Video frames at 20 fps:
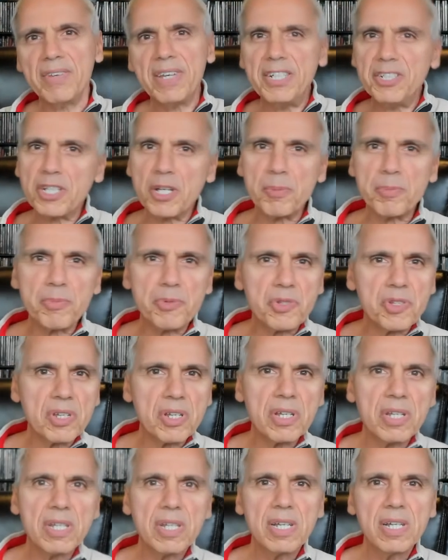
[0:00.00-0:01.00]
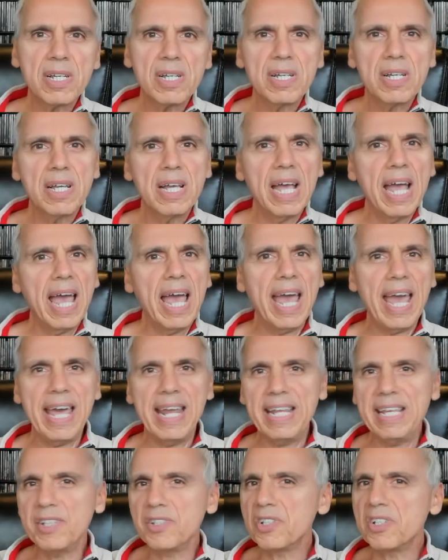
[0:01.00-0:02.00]
Egypt and
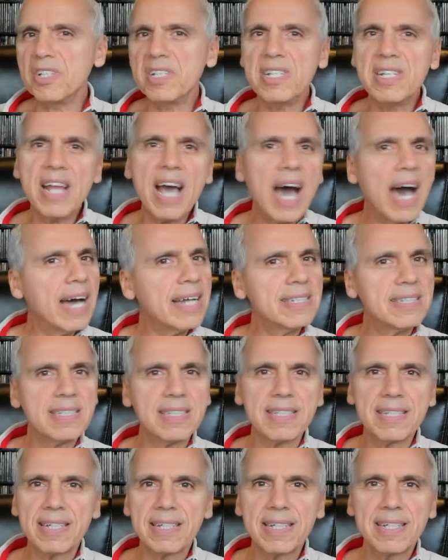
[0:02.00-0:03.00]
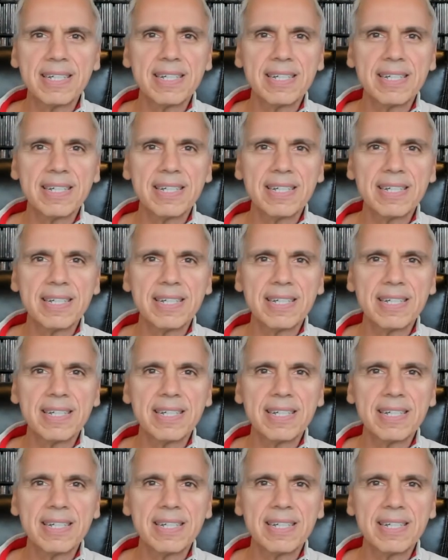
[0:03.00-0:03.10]
he's not